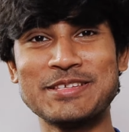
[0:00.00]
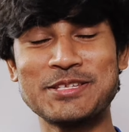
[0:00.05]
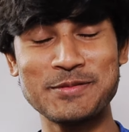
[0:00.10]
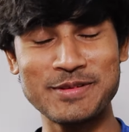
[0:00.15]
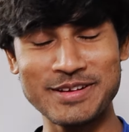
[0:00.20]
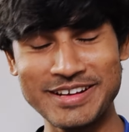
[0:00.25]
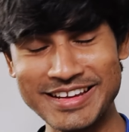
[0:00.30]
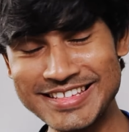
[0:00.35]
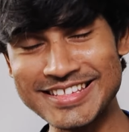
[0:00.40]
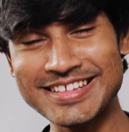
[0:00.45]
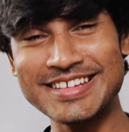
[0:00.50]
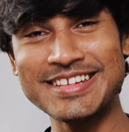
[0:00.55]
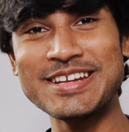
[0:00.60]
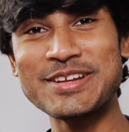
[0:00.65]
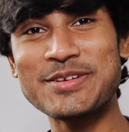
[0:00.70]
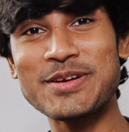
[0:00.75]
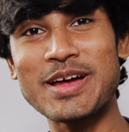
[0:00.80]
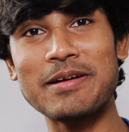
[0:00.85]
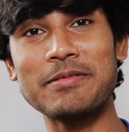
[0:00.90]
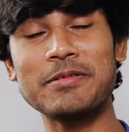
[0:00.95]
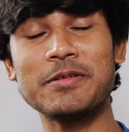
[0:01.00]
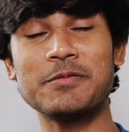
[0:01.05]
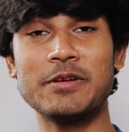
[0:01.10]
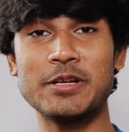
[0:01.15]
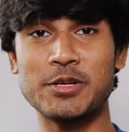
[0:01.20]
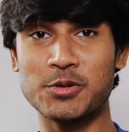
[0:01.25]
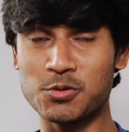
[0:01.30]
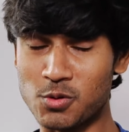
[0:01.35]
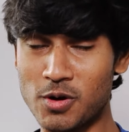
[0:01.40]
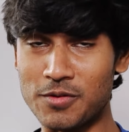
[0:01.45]
So we recently traveled
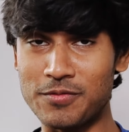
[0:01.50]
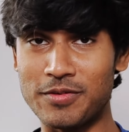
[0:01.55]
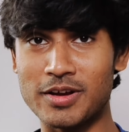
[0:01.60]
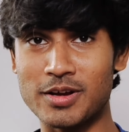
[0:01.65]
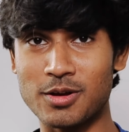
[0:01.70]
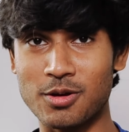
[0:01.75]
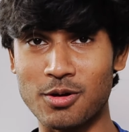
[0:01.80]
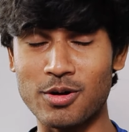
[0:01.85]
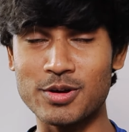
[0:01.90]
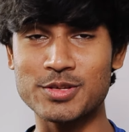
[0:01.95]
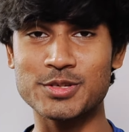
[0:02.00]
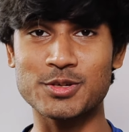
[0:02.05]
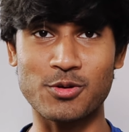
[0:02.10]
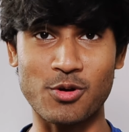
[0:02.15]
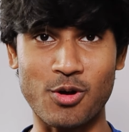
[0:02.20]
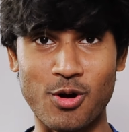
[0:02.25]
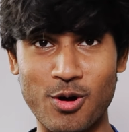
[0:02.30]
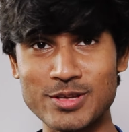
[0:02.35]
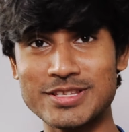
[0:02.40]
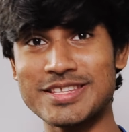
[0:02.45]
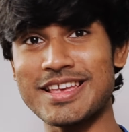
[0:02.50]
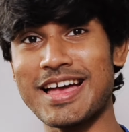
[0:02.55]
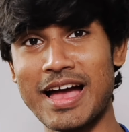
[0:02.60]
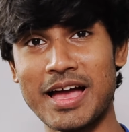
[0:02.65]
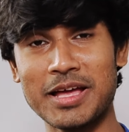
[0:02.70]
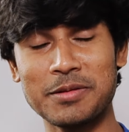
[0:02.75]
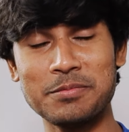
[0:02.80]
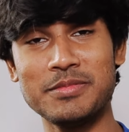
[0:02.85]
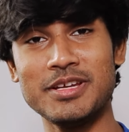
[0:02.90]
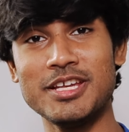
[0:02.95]
with two of our dogs, Cross
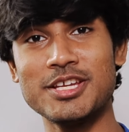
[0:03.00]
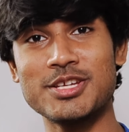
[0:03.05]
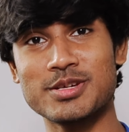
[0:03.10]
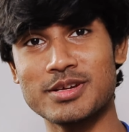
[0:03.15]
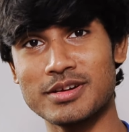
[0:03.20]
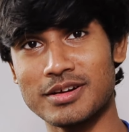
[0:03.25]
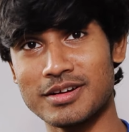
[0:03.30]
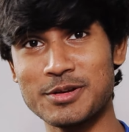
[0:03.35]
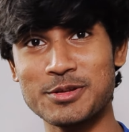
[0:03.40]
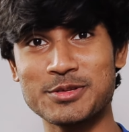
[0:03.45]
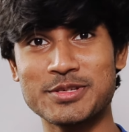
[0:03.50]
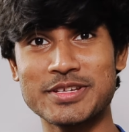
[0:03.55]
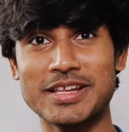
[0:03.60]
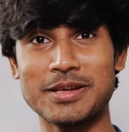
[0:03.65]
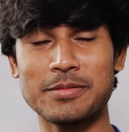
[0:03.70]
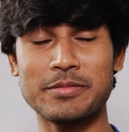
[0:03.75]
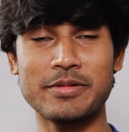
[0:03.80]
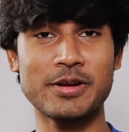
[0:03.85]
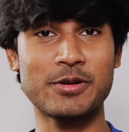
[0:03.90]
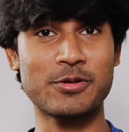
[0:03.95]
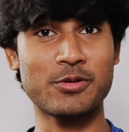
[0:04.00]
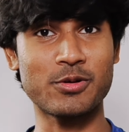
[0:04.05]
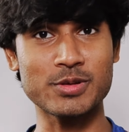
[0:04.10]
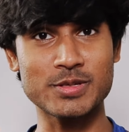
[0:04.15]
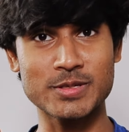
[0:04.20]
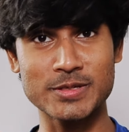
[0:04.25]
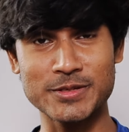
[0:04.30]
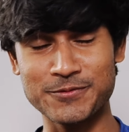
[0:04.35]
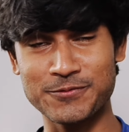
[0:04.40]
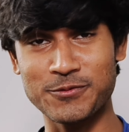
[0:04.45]
and Mishka, to celebrate
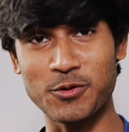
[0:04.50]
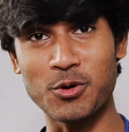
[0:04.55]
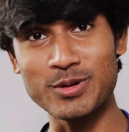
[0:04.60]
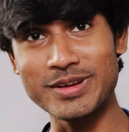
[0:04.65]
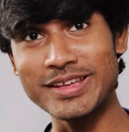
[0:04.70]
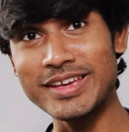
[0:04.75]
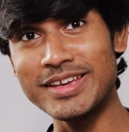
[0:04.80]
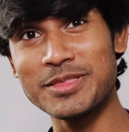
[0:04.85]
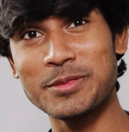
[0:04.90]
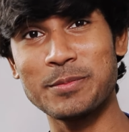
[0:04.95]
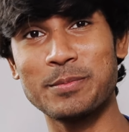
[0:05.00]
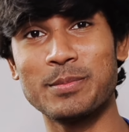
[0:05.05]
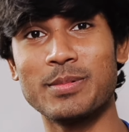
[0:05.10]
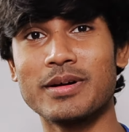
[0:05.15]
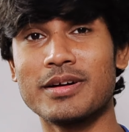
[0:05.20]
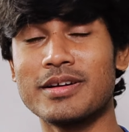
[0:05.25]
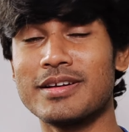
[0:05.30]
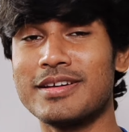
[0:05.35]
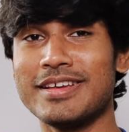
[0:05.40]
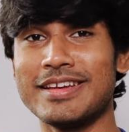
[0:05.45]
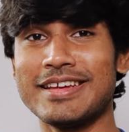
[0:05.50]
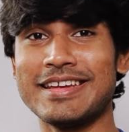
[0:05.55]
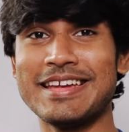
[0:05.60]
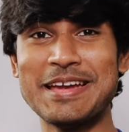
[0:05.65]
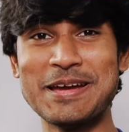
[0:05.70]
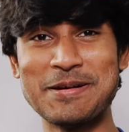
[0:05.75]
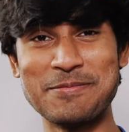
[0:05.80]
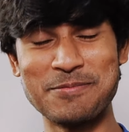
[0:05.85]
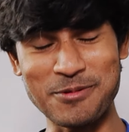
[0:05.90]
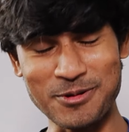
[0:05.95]
Cross's 14th birthday.
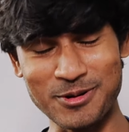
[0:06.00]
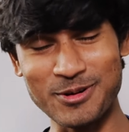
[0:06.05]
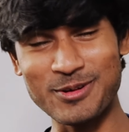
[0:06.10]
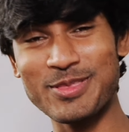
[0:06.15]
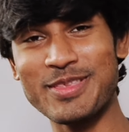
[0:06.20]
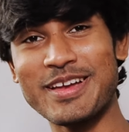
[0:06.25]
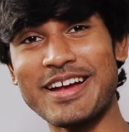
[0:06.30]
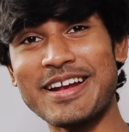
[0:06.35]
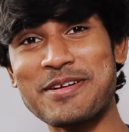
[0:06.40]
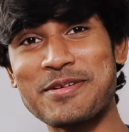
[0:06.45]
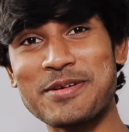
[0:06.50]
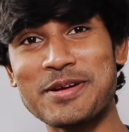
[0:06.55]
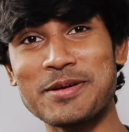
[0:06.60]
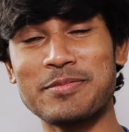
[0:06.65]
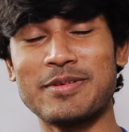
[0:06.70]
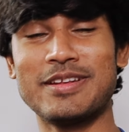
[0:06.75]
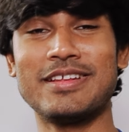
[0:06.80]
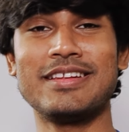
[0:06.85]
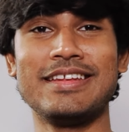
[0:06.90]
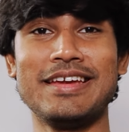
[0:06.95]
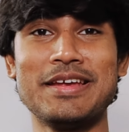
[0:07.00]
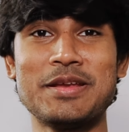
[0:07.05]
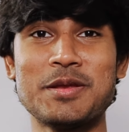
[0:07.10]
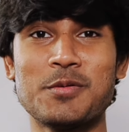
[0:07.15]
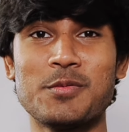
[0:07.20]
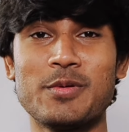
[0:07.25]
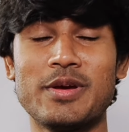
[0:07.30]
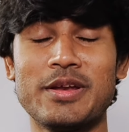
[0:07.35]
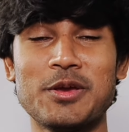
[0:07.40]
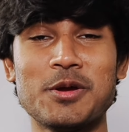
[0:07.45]
More on that trip in a
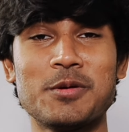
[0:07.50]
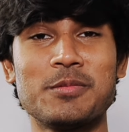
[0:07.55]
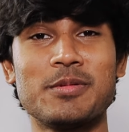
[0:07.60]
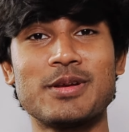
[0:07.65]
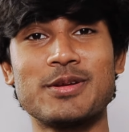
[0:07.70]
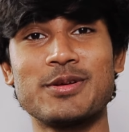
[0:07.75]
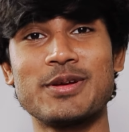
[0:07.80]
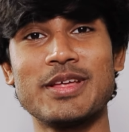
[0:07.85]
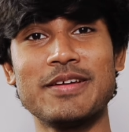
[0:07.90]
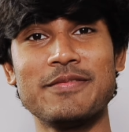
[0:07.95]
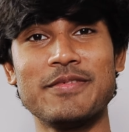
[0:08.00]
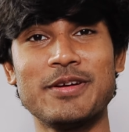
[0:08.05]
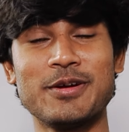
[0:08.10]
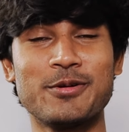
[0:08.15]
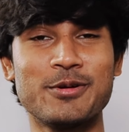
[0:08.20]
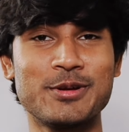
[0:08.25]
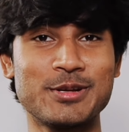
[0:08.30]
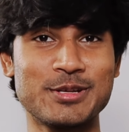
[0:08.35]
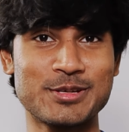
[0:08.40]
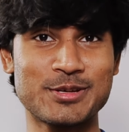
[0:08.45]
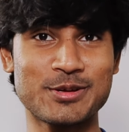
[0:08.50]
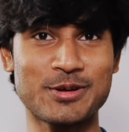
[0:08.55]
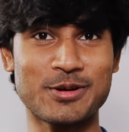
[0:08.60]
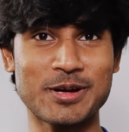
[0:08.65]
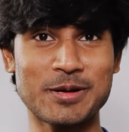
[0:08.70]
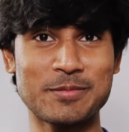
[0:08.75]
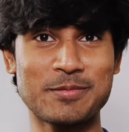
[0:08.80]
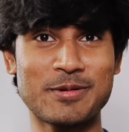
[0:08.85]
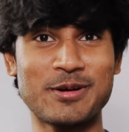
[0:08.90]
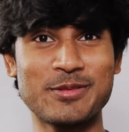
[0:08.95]
later video, but today we are going to
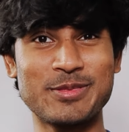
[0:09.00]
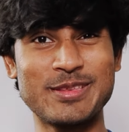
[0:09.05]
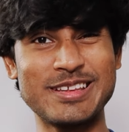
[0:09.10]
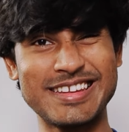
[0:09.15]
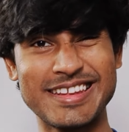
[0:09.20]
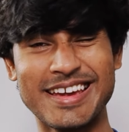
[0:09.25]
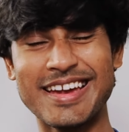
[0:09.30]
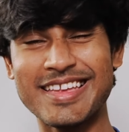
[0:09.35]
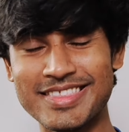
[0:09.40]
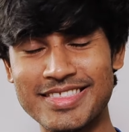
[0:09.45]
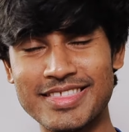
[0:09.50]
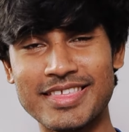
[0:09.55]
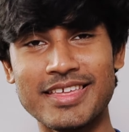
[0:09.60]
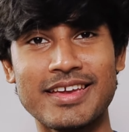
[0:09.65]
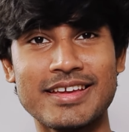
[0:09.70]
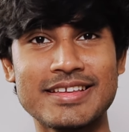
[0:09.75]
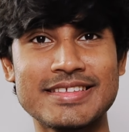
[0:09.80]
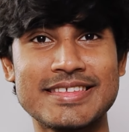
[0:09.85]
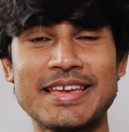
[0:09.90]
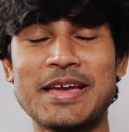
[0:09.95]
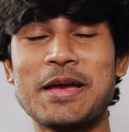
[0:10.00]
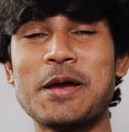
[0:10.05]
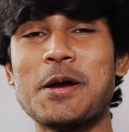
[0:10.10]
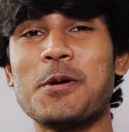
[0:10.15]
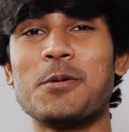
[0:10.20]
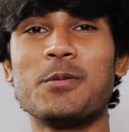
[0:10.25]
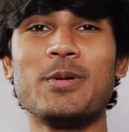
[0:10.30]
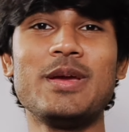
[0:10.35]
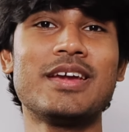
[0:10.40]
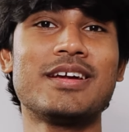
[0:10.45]
talk about the 10 things
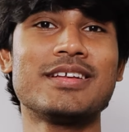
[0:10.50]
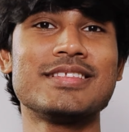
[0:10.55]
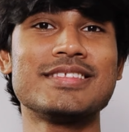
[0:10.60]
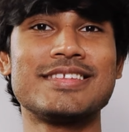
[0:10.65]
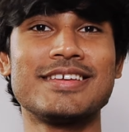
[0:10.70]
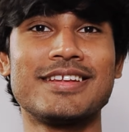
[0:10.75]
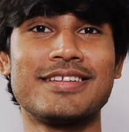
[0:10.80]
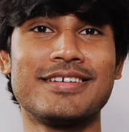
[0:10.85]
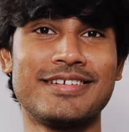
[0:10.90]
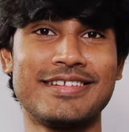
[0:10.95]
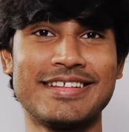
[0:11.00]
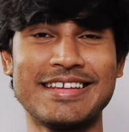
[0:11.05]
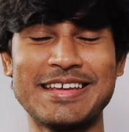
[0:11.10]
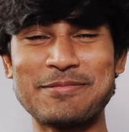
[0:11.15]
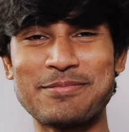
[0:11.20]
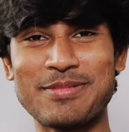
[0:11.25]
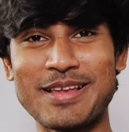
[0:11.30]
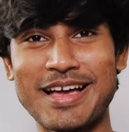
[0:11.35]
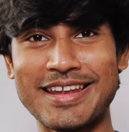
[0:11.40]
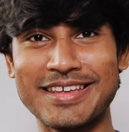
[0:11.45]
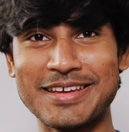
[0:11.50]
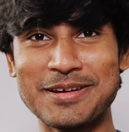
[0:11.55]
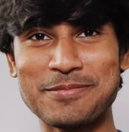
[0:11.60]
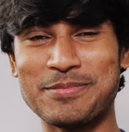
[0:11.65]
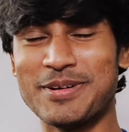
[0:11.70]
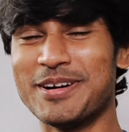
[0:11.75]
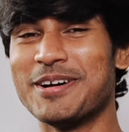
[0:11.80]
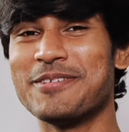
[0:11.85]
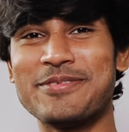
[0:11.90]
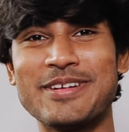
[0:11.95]
we considered in planning a
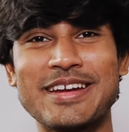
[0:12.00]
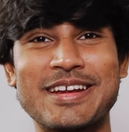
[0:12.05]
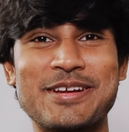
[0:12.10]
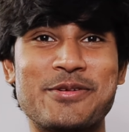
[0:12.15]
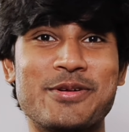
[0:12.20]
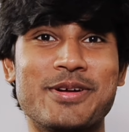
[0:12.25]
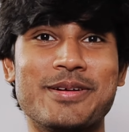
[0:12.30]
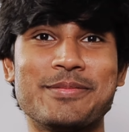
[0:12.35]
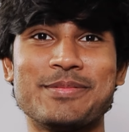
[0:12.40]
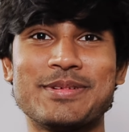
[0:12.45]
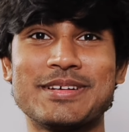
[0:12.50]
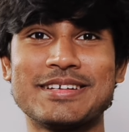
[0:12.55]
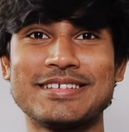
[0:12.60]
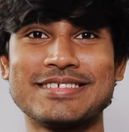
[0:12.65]
perfect trip.